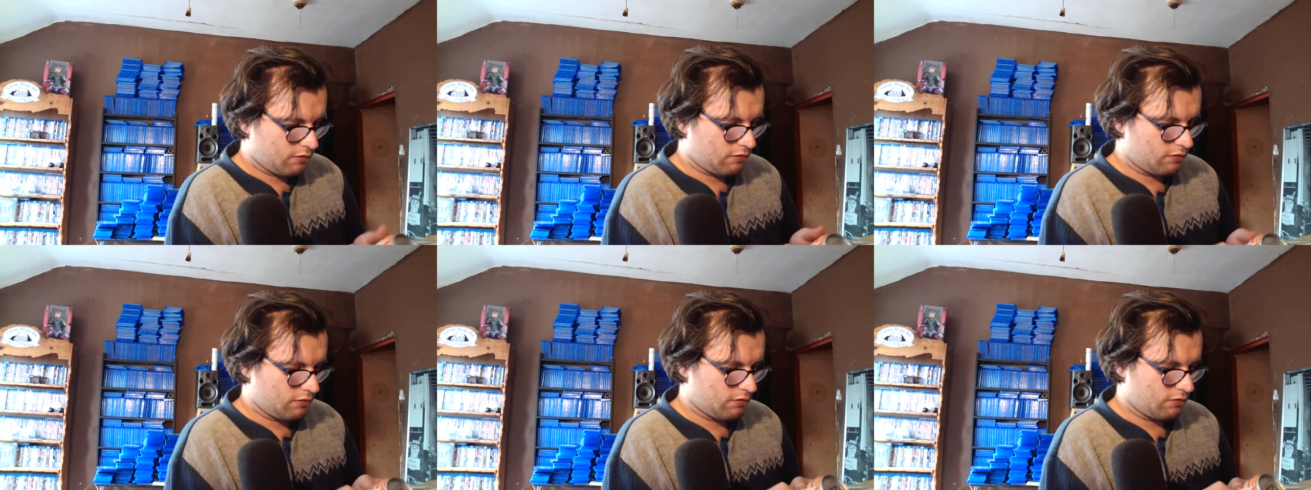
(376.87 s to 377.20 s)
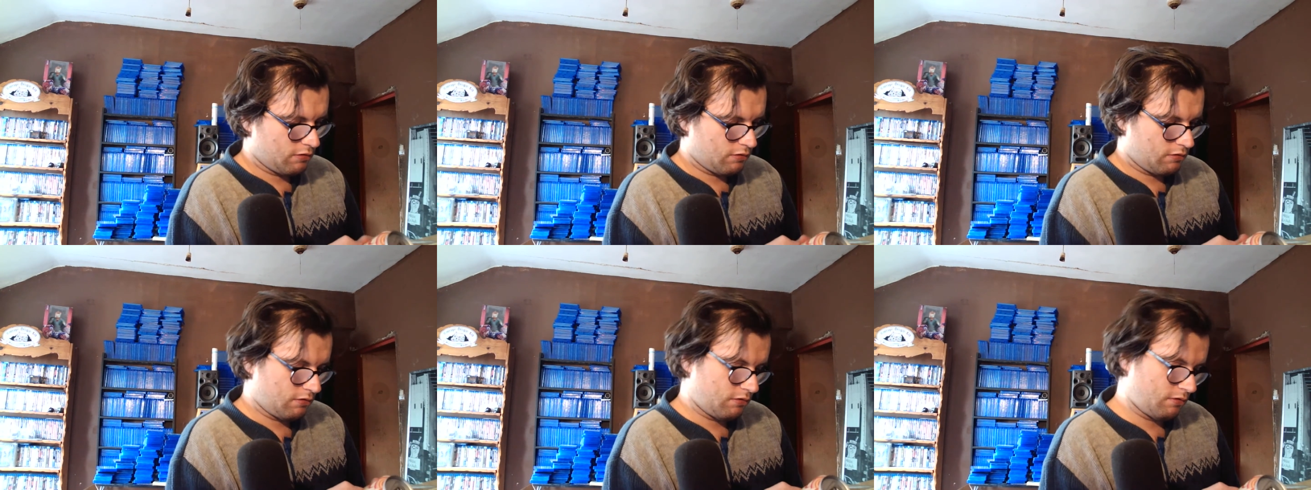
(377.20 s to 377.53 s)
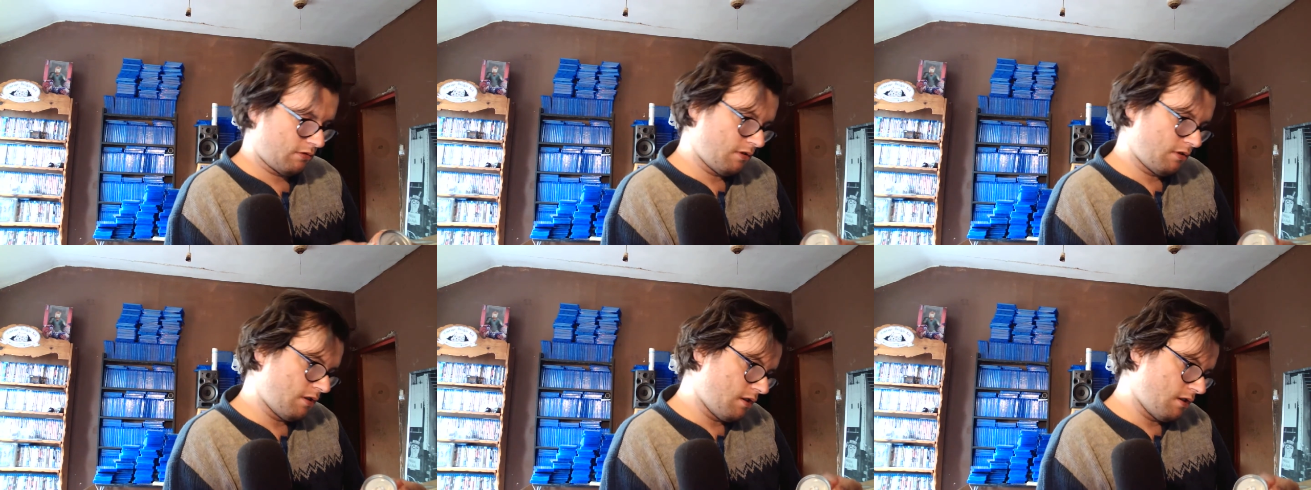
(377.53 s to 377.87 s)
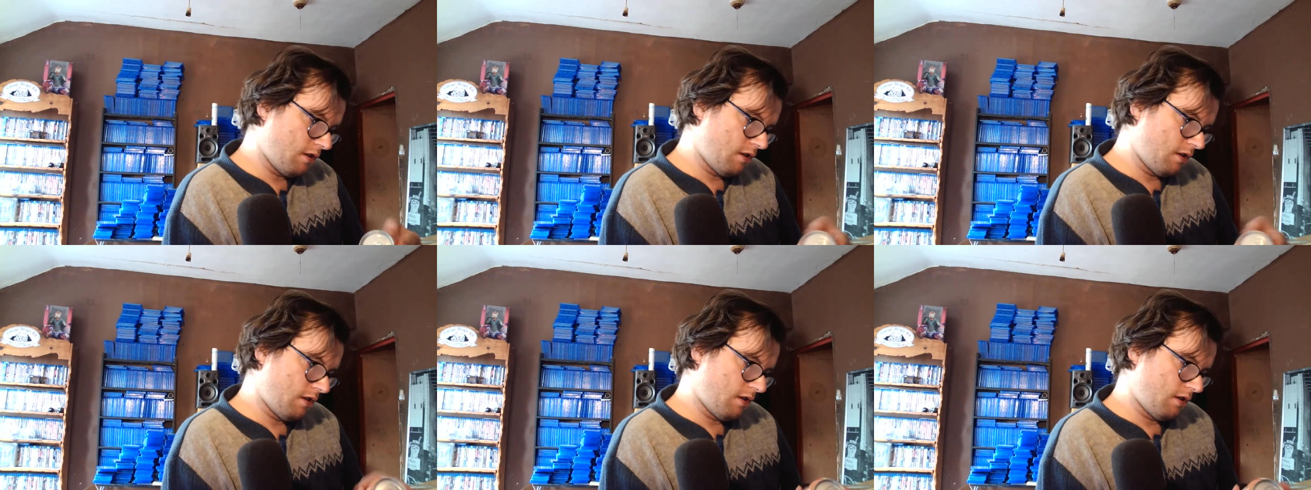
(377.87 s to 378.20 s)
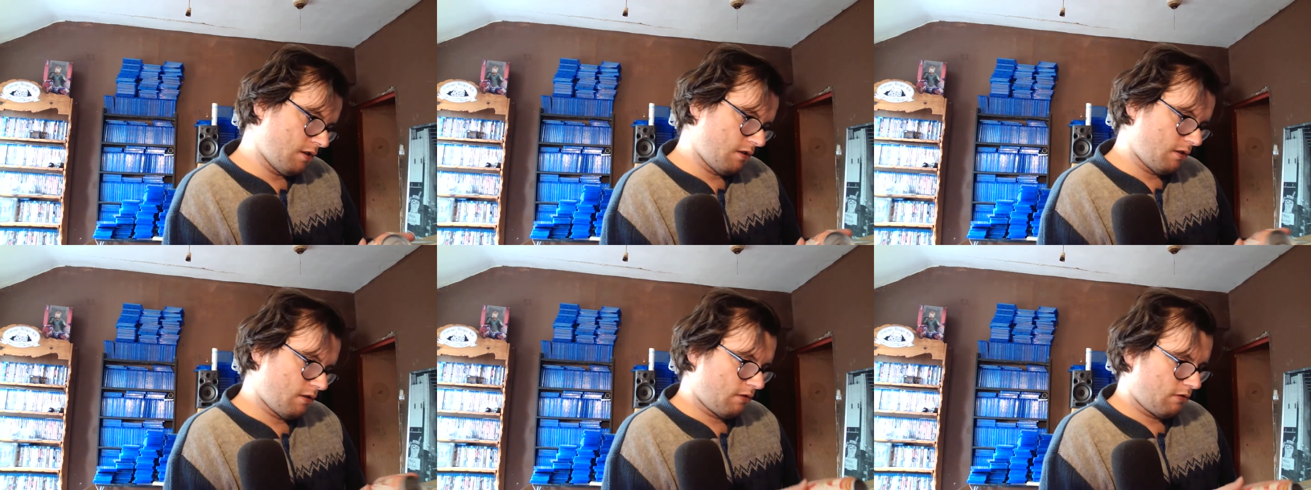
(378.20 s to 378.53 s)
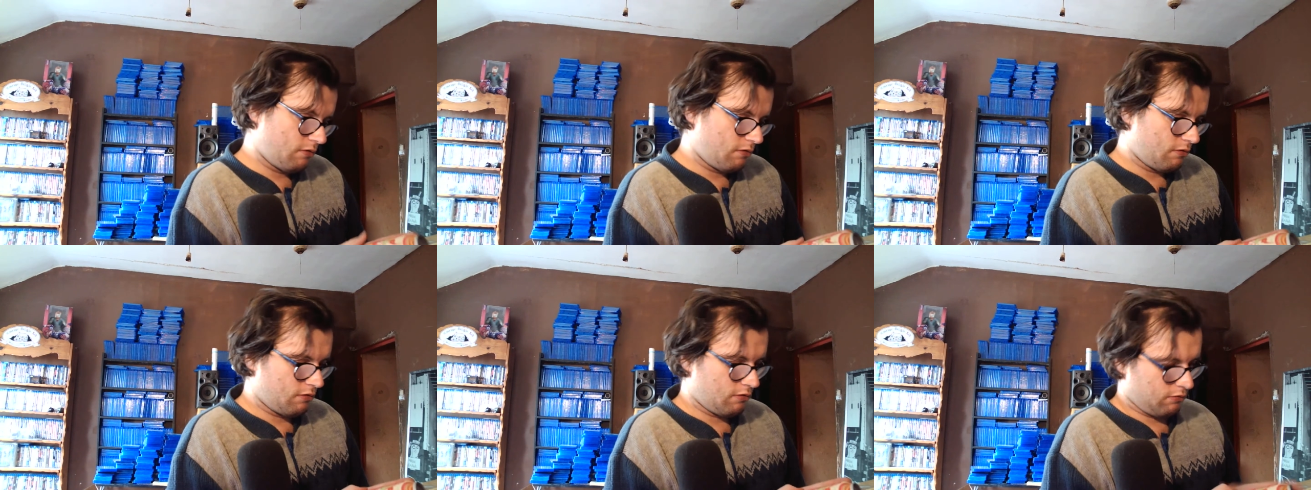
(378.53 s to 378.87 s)

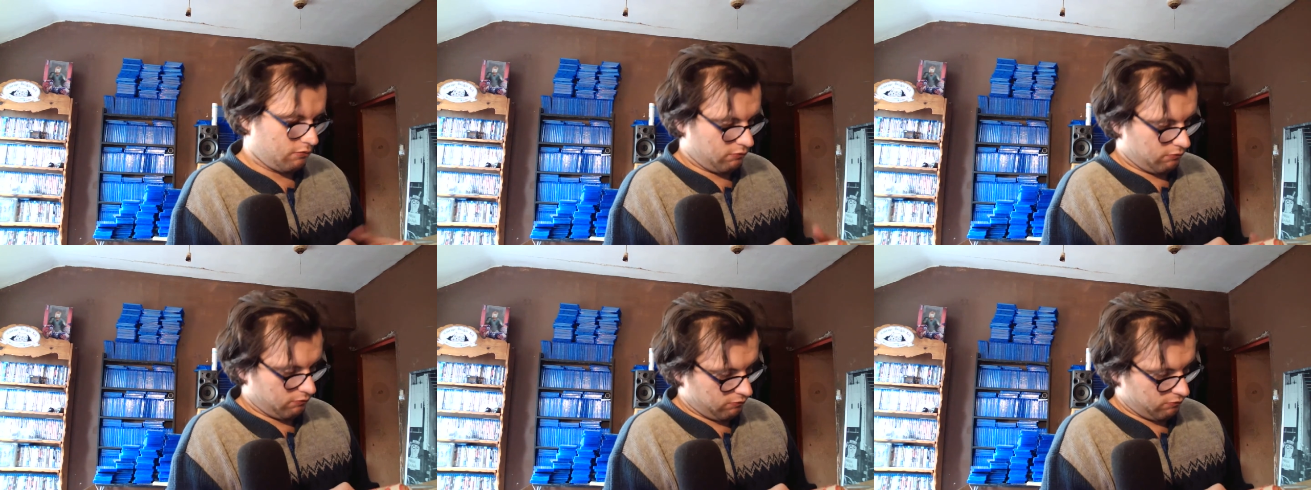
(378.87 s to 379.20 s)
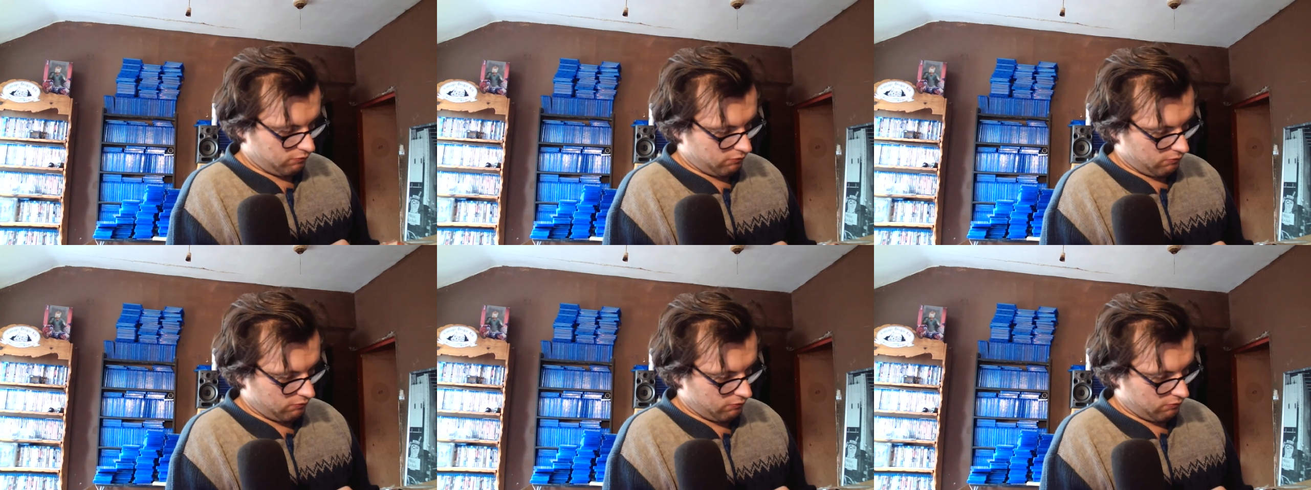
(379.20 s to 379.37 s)
[no speech]